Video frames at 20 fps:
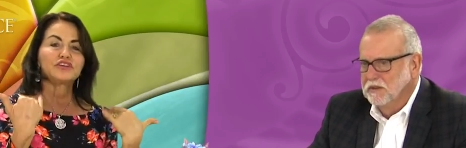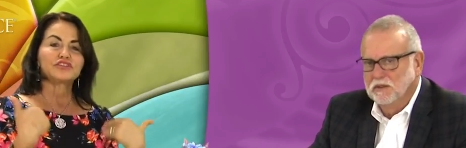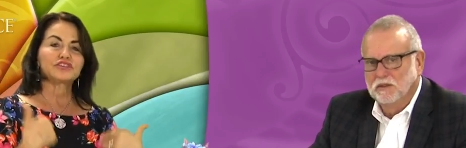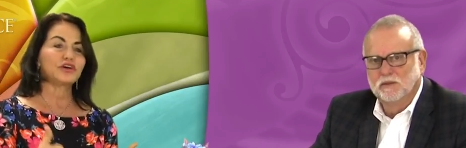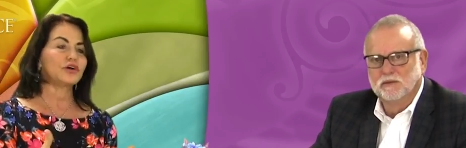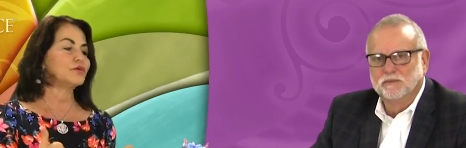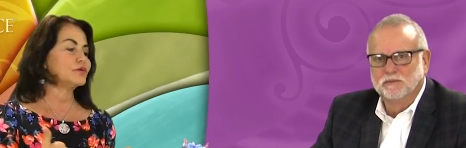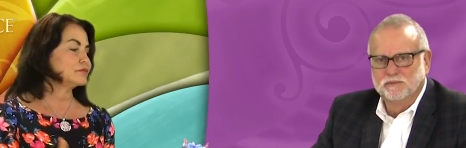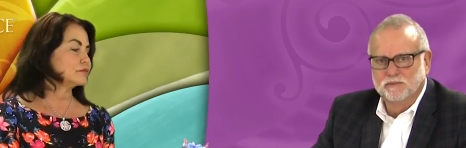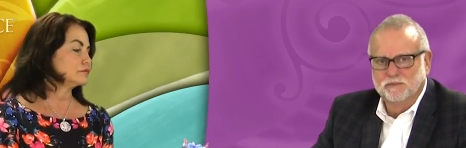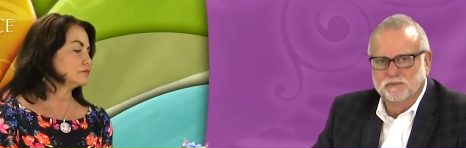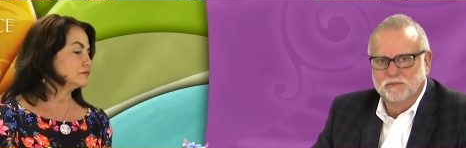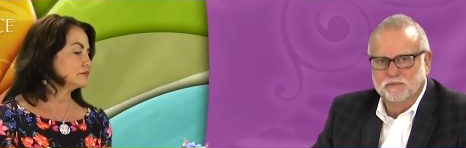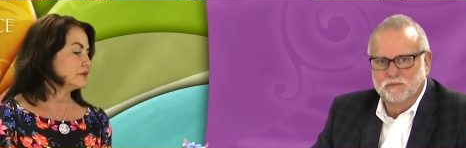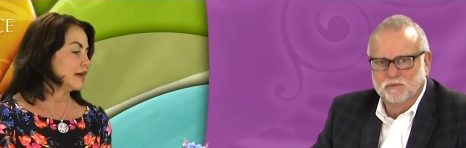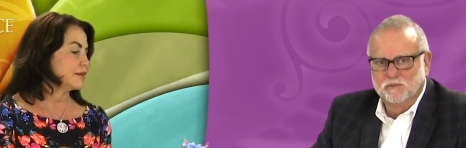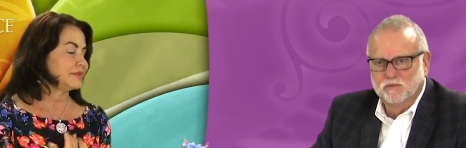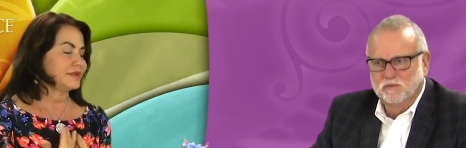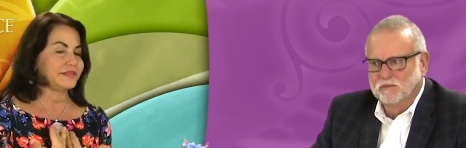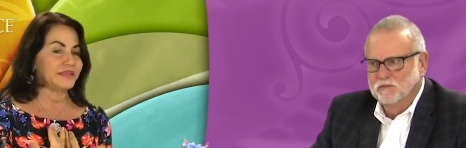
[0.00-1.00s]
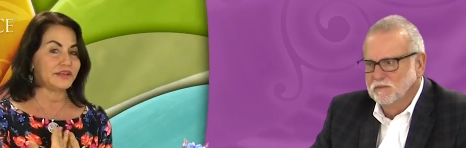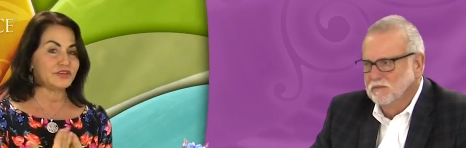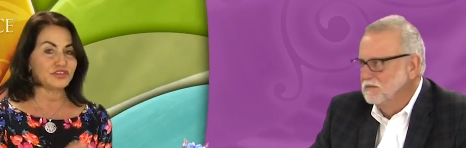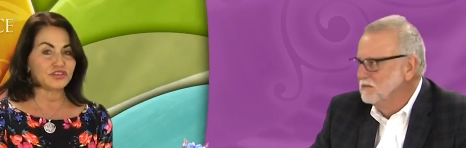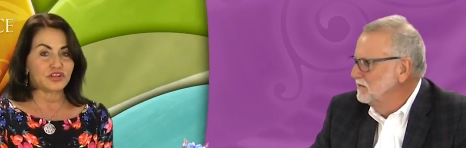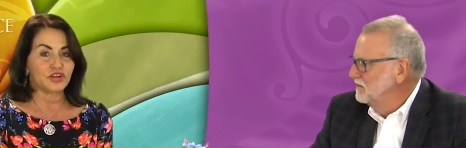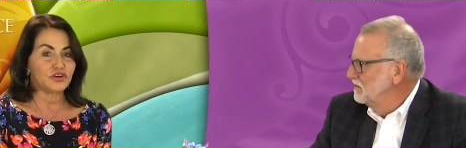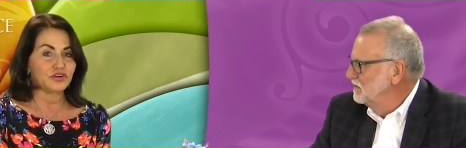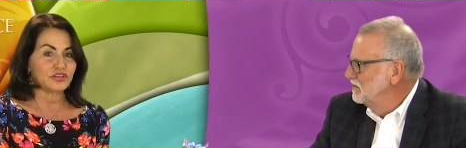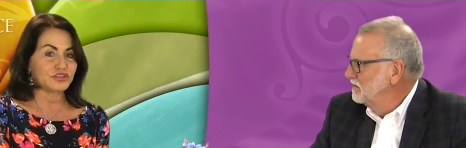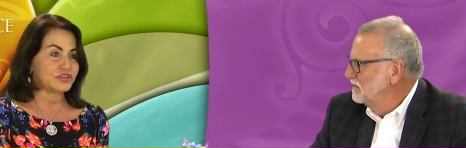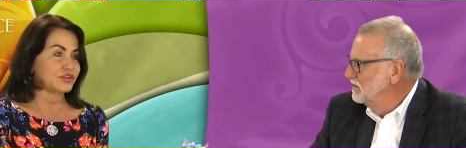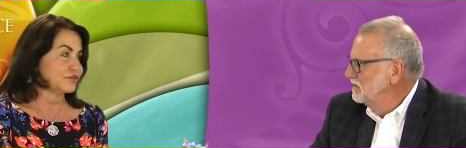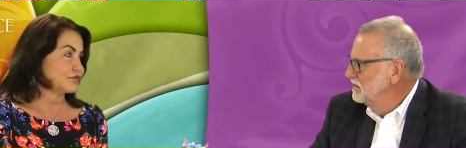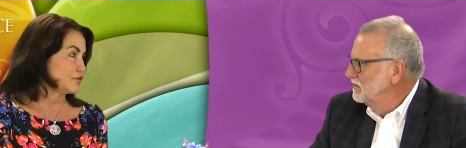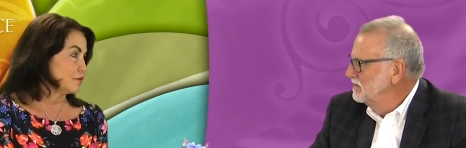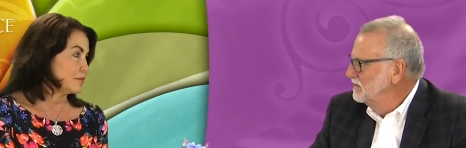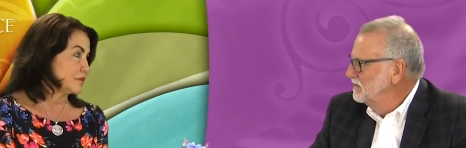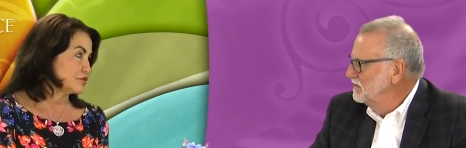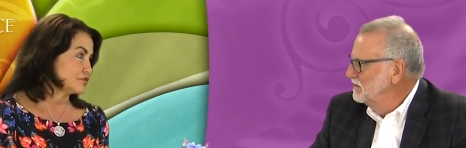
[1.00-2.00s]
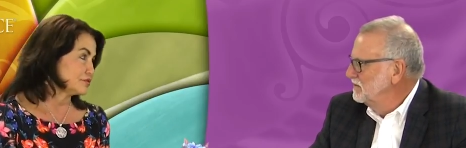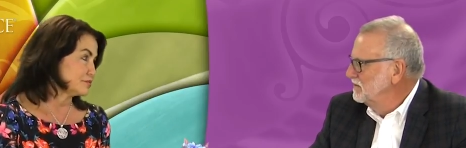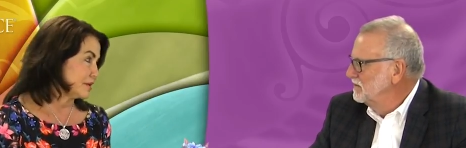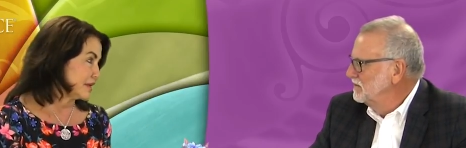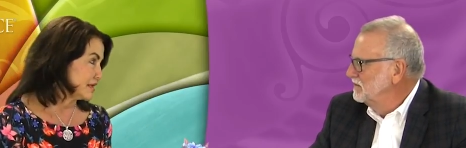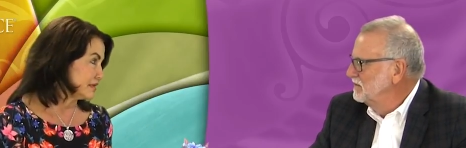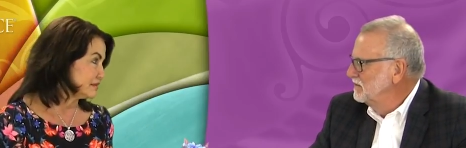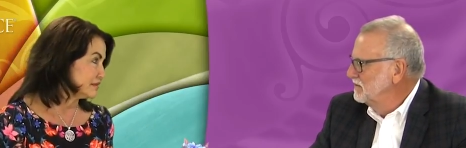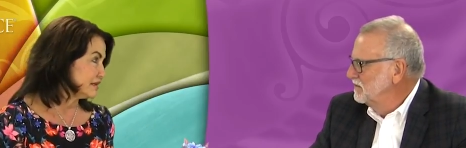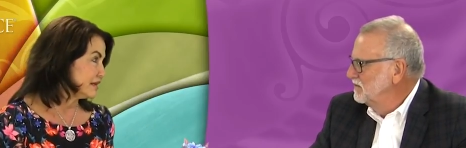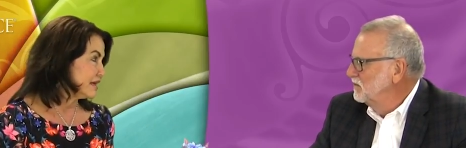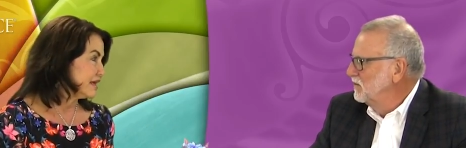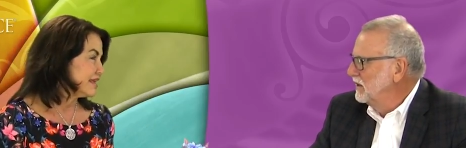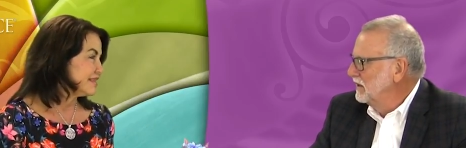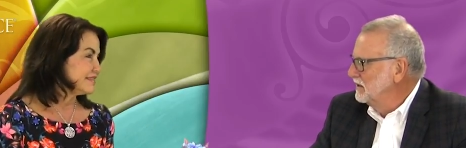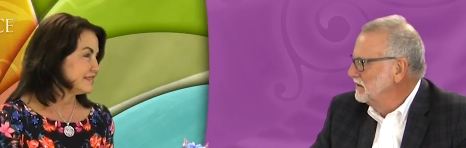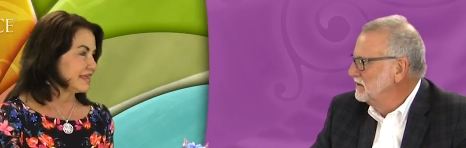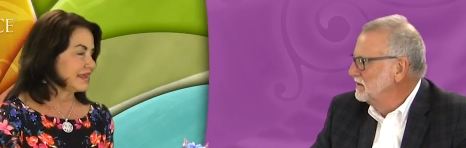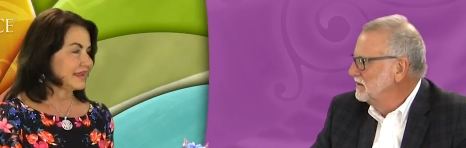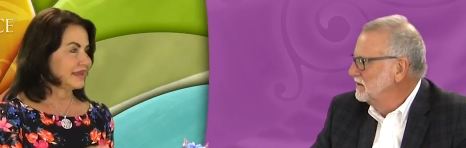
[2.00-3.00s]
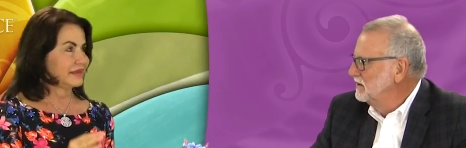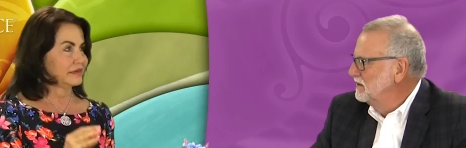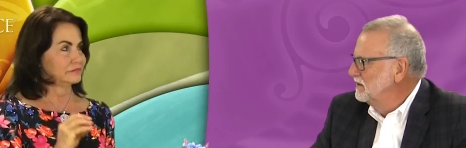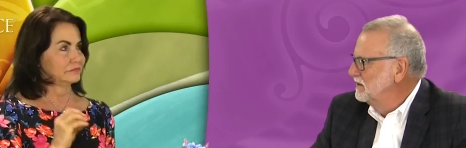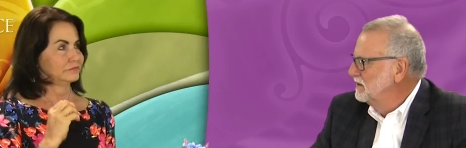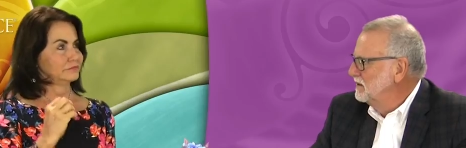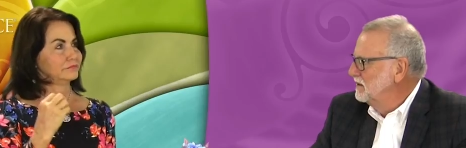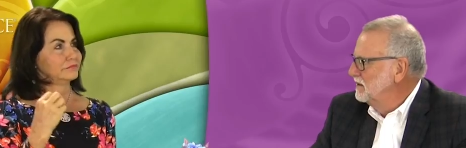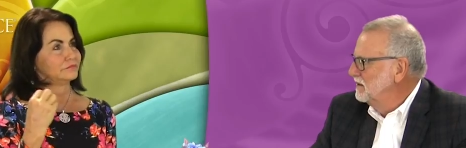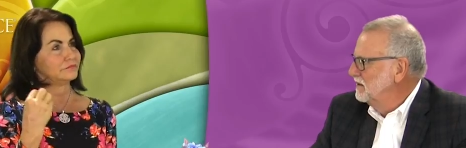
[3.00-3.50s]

Speaker 1: So I mean, they just aren't as good for most men. Right. They